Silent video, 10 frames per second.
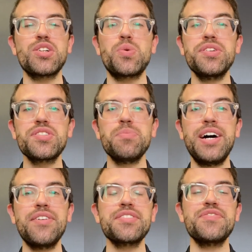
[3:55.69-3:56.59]
Crystal
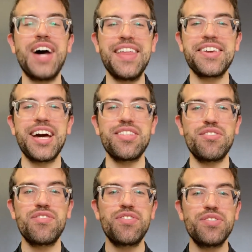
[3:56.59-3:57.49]
Palace finally got their
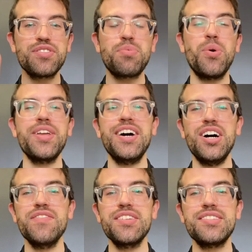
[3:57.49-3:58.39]
first point
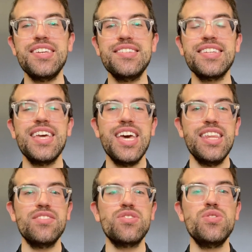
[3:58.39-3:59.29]
of the season
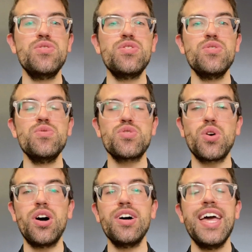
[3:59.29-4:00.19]
in a 2-2
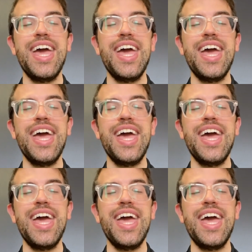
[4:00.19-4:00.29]
draw,